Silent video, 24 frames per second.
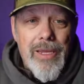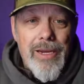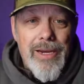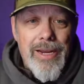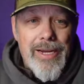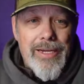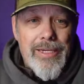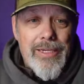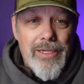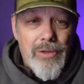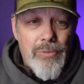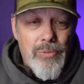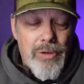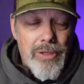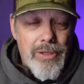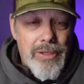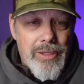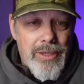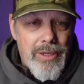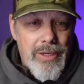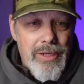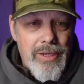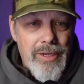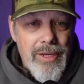connected
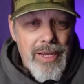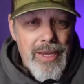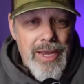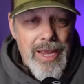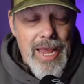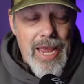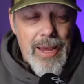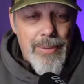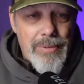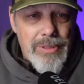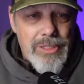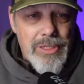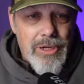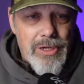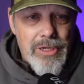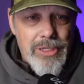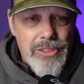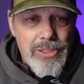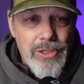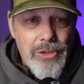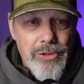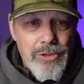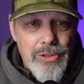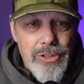with
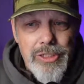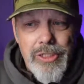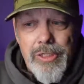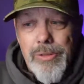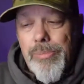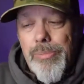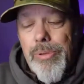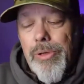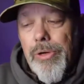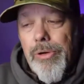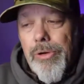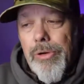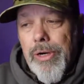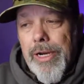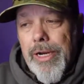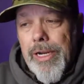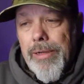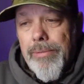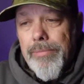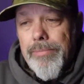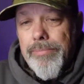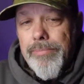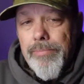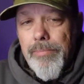Amazon Associate
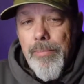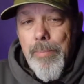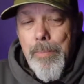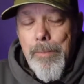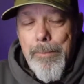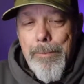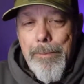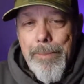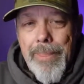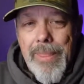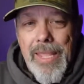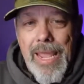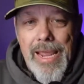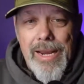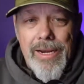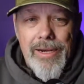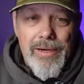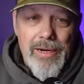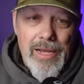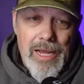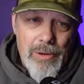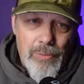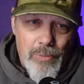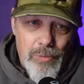Program.
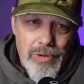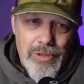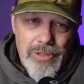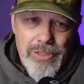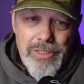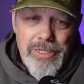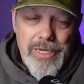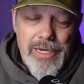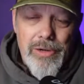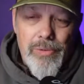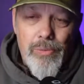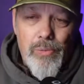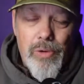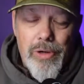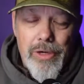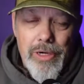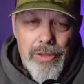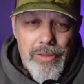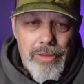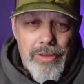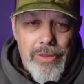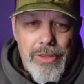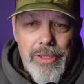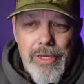And I will say
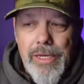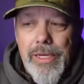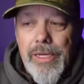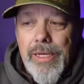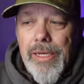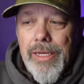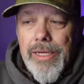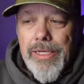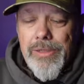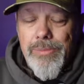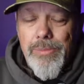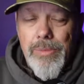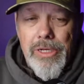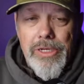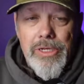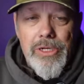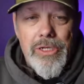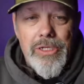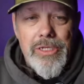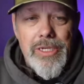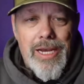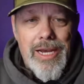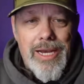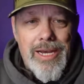one other thing: as
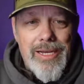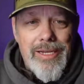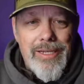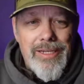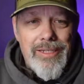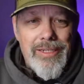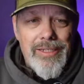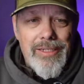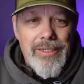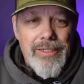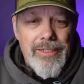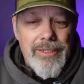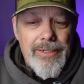much as I